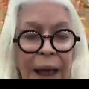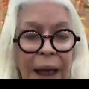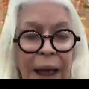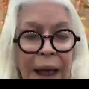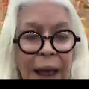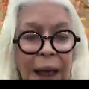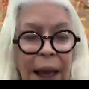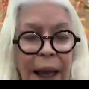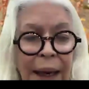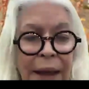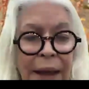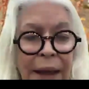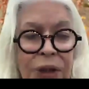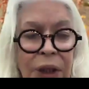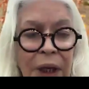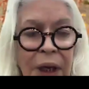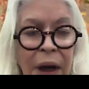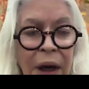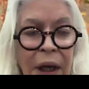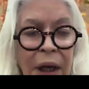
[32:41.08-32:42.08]
And
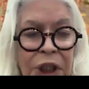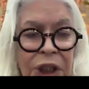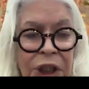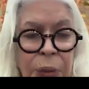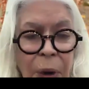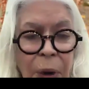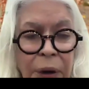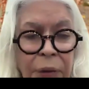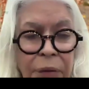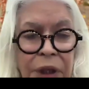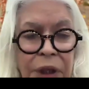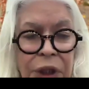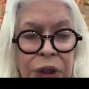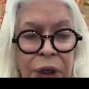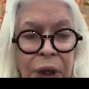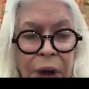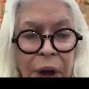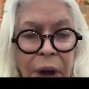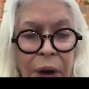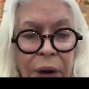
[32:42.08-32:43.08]
I just want to
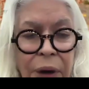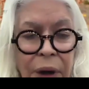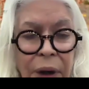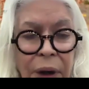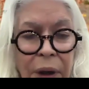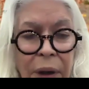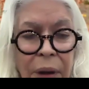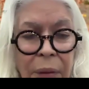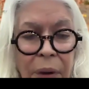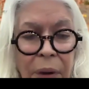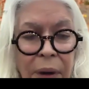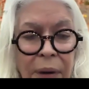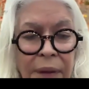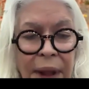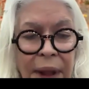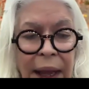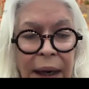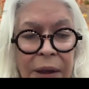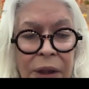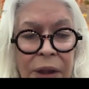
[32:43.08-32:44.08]
return
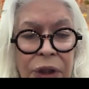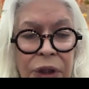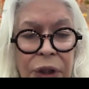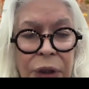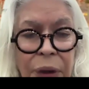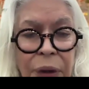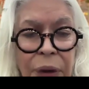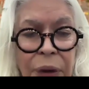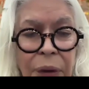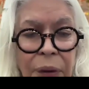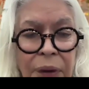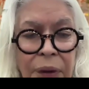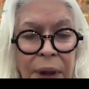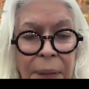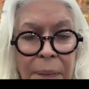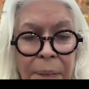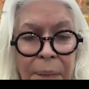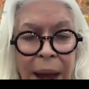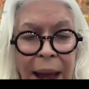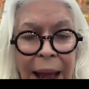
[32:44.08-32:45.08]
then to the
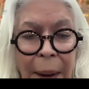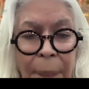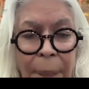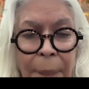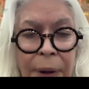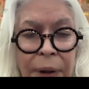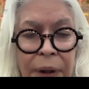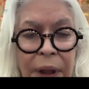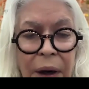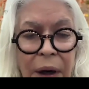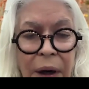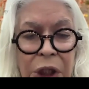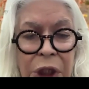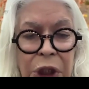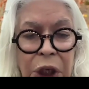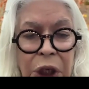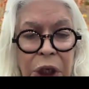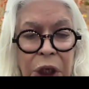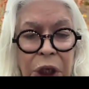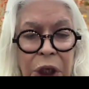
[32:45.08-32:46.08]
map that I
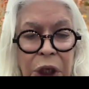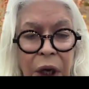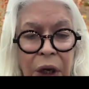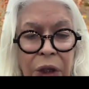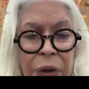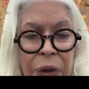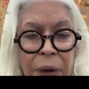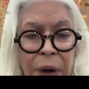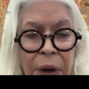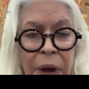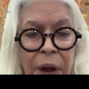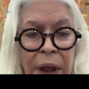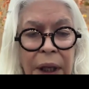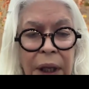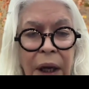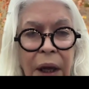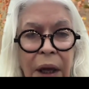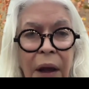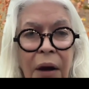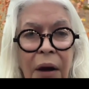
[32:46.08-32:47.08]
showed you
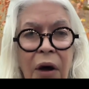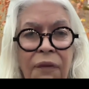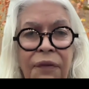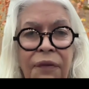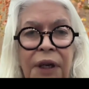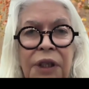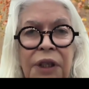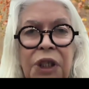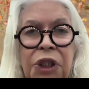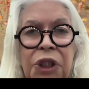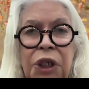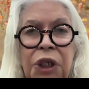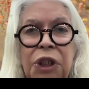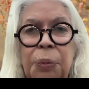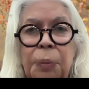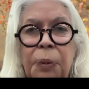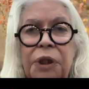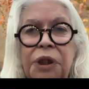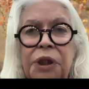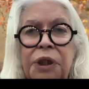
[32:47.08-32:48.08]
earlier of Indigenous
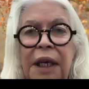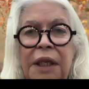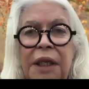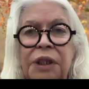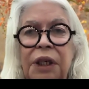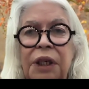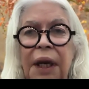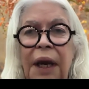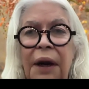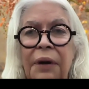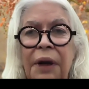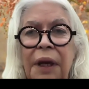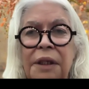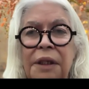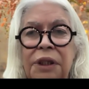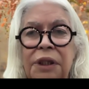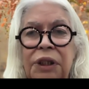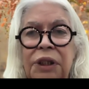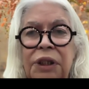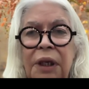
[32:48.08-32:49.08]
protected
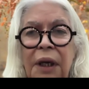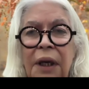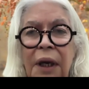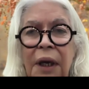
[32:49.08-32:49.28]
areas